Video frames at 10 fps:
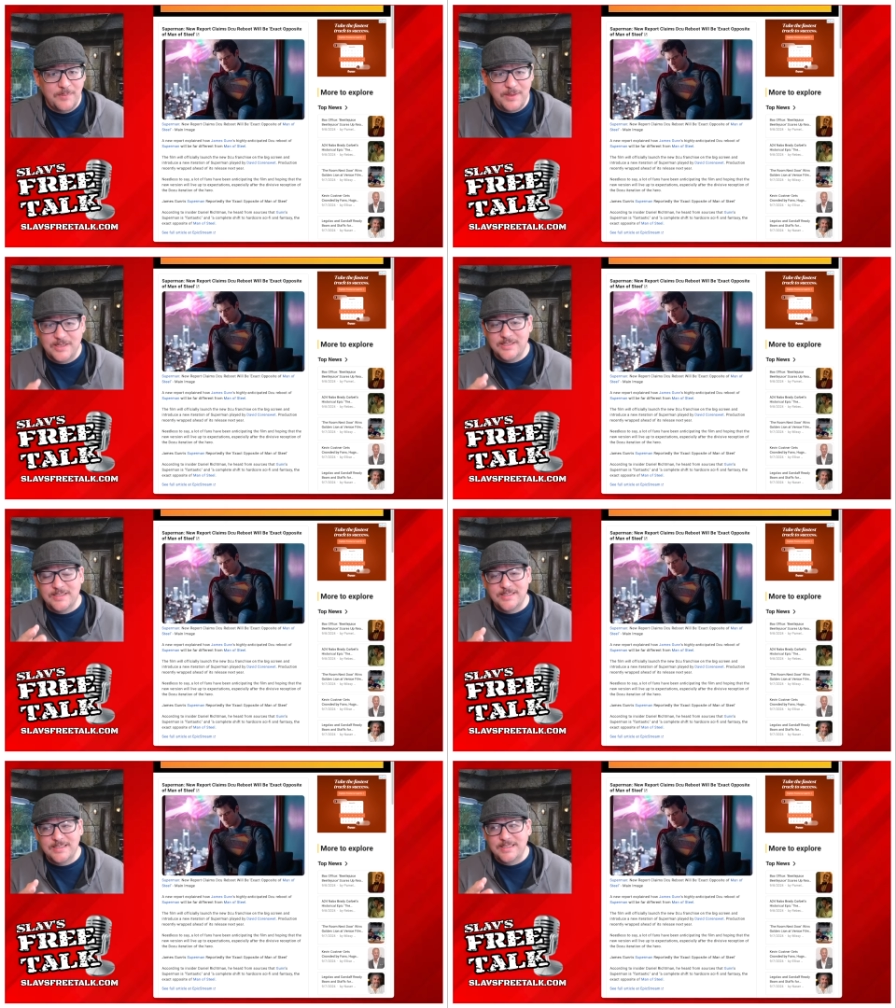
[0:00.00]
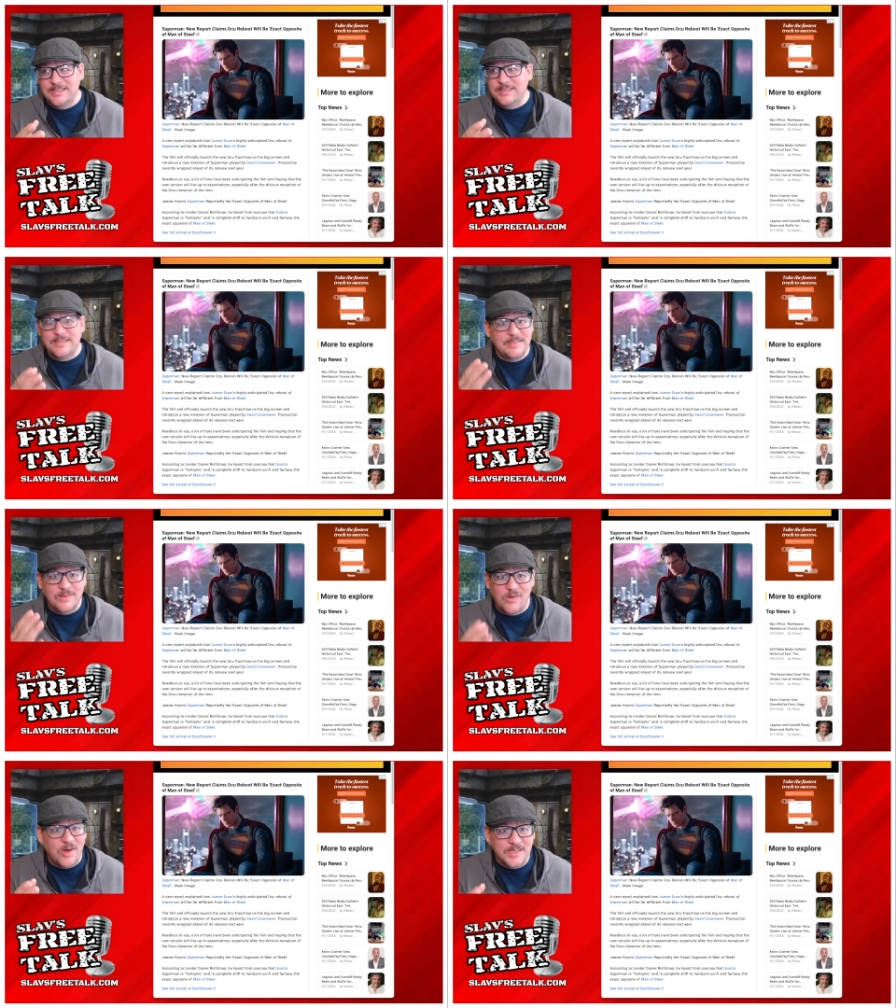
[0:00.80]
Because
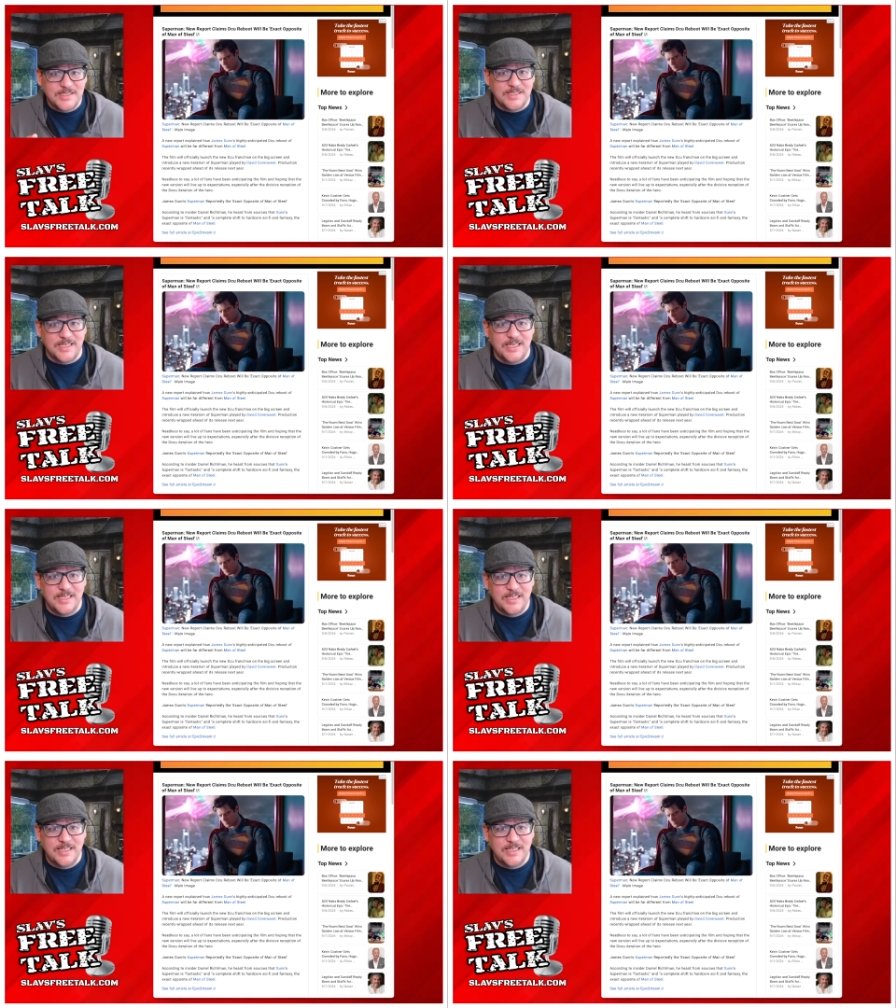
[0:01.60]
honestly,